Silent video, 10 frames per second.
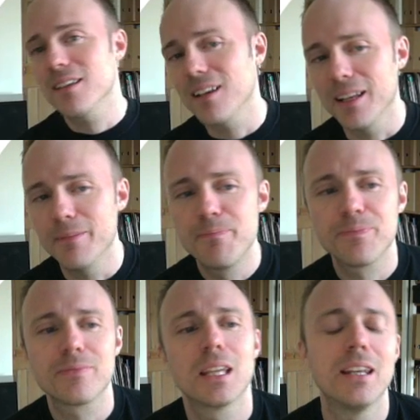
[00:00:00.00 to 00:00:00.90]
basically
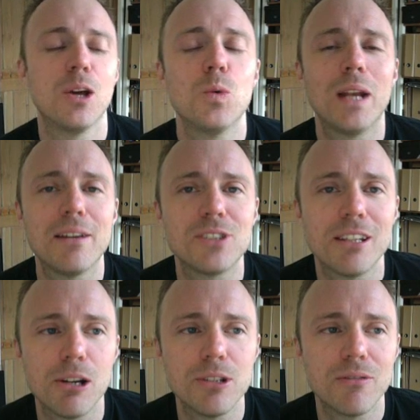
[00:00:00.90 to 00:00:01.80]
were left
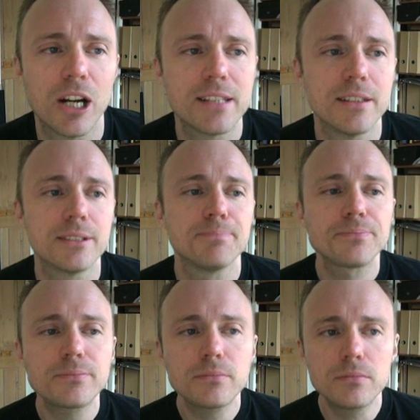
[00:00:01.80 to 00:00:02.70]
to their own devices.
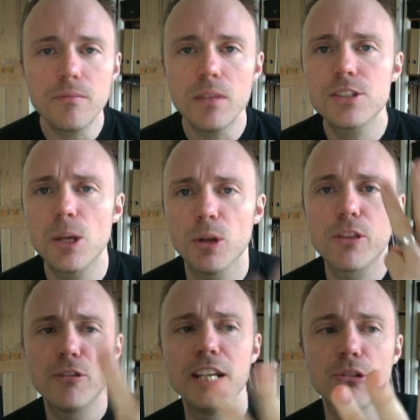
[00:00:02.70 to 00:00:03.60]
So we've
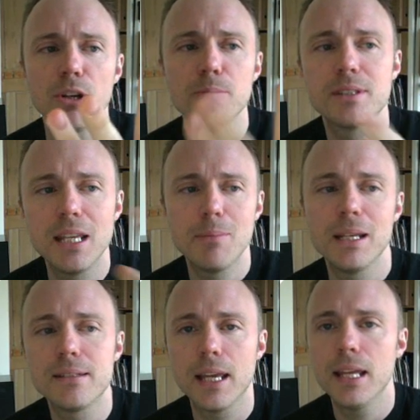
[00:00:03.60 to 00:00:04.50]
got three groups,
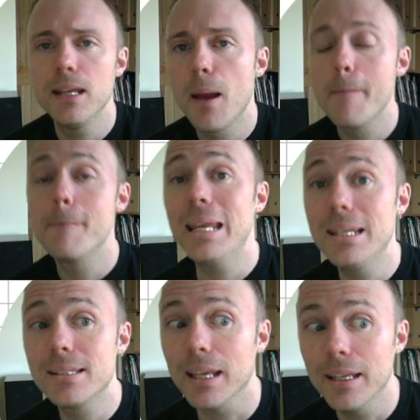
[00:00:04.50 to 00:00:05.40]
CBT,
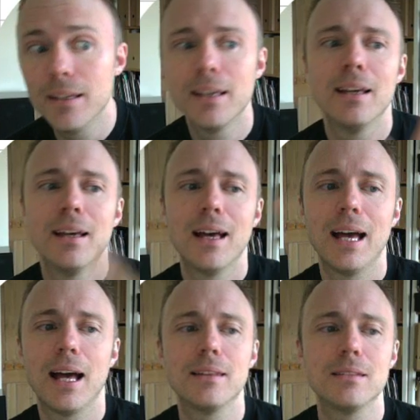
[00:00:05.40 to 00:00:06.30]
BT,
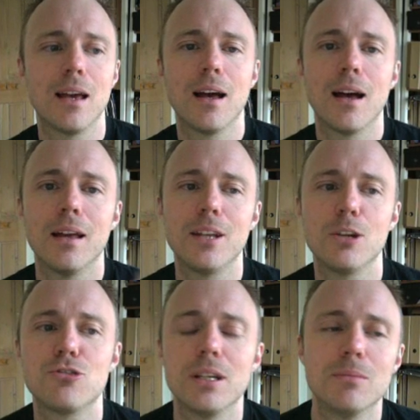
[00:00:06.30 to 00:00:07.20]
and
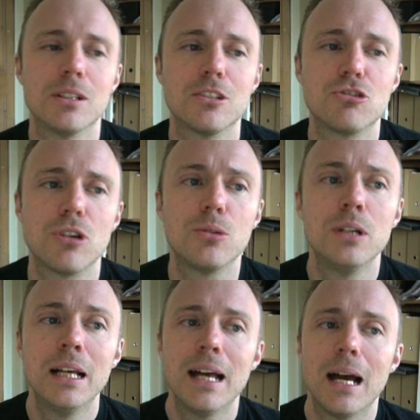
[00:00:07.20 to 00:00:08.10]
no treatment
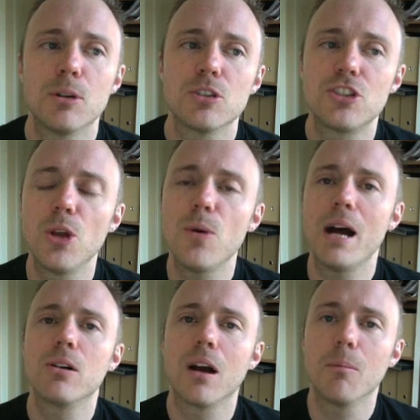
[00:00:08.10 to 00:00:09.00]
control. And we've got two
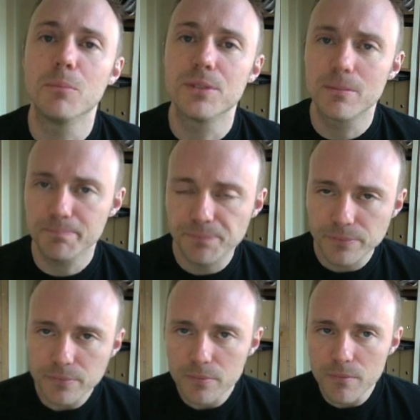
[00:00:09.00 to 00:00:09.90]
outcomes,
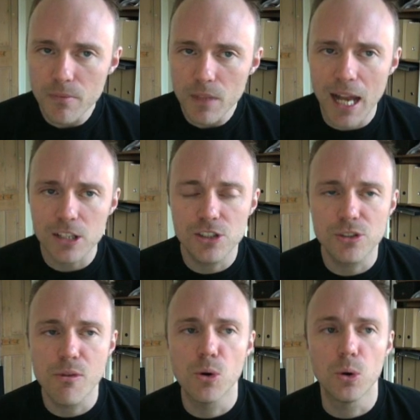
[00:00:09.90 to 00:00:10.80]

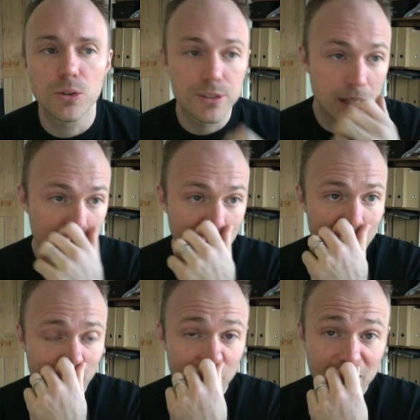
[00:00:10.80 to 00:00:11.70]
actions and thoughts.
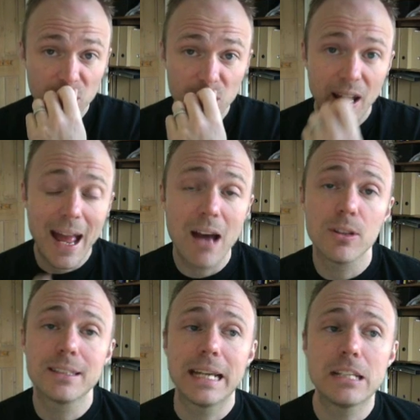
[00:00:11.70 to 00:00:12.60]
Now if you have a look at
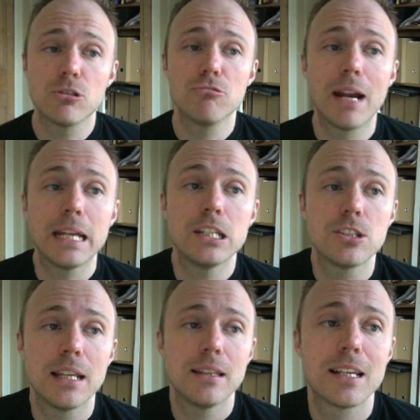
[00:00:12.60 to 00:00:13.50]
how the data are
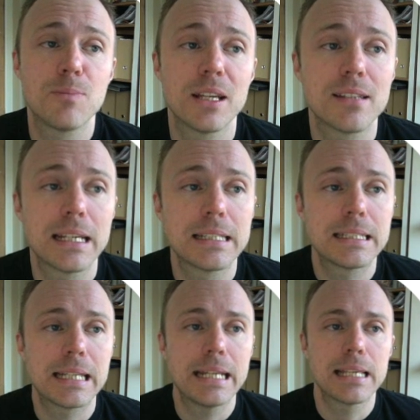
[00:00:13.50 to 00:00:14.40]
arranged in the
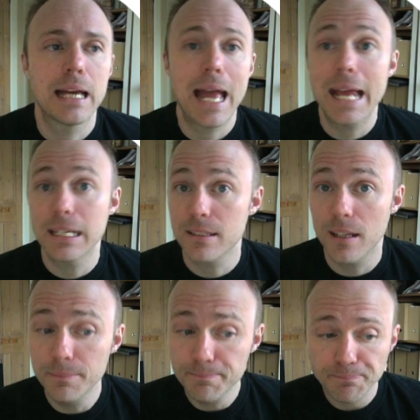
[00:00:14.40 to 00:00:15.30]
SPSS data
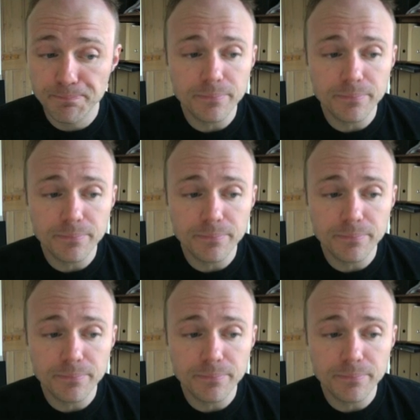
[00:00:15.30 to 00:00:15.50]
editor,